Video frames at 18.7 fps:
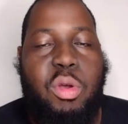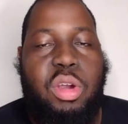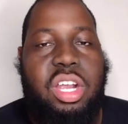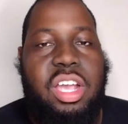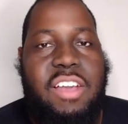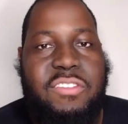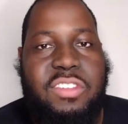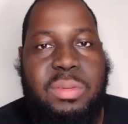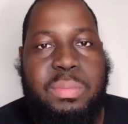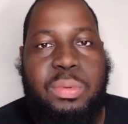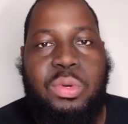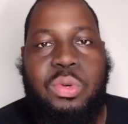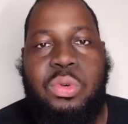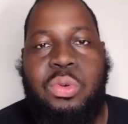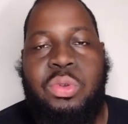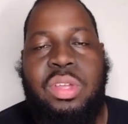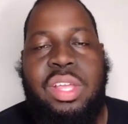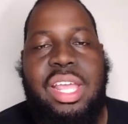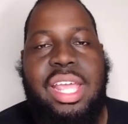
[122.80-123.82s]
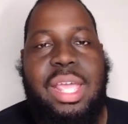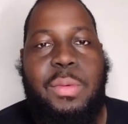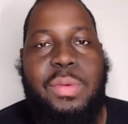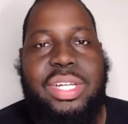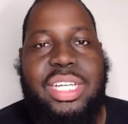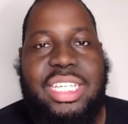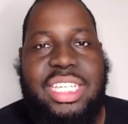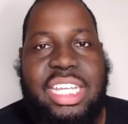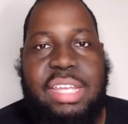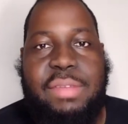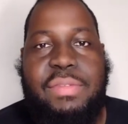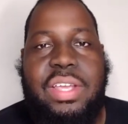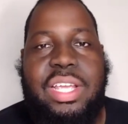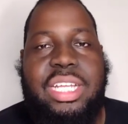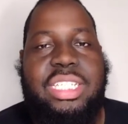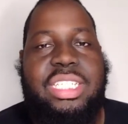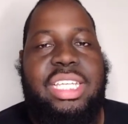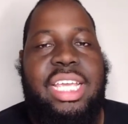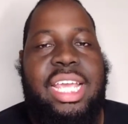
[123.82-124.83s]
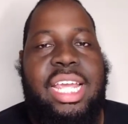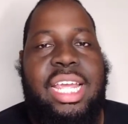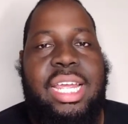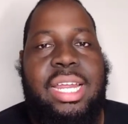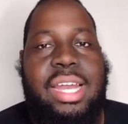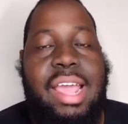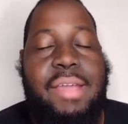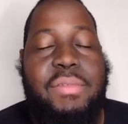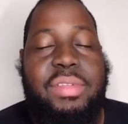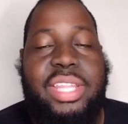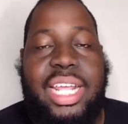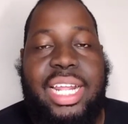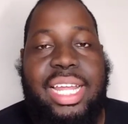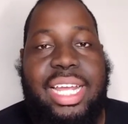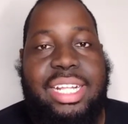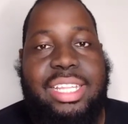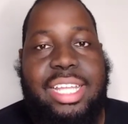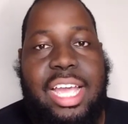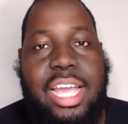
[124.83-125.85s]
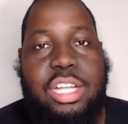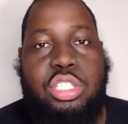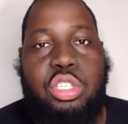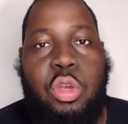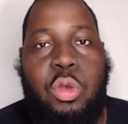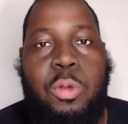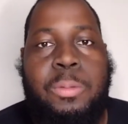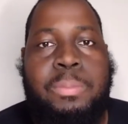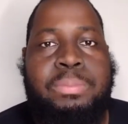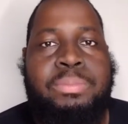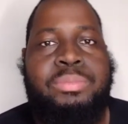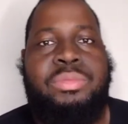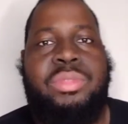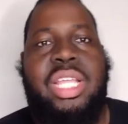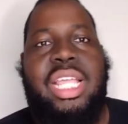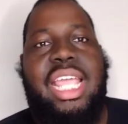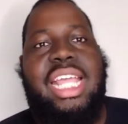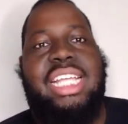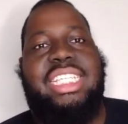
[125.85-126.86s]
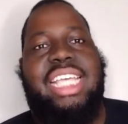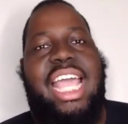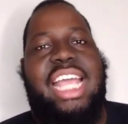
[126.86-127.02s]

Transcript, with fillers: more comfortable with the defense and everything like that. So it's